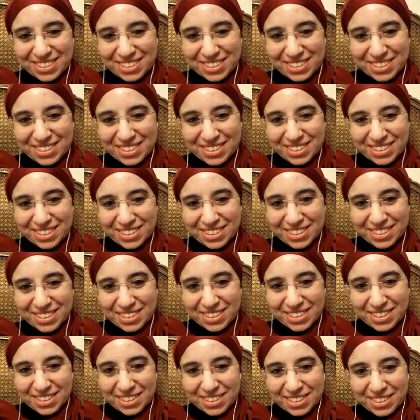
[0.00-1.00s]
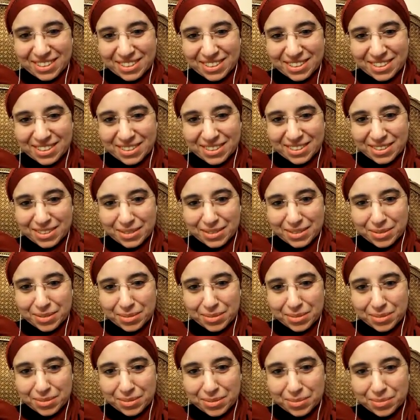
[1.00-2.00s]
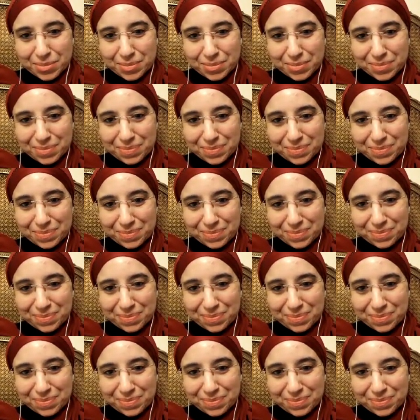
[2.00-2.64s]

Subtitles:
[no speech]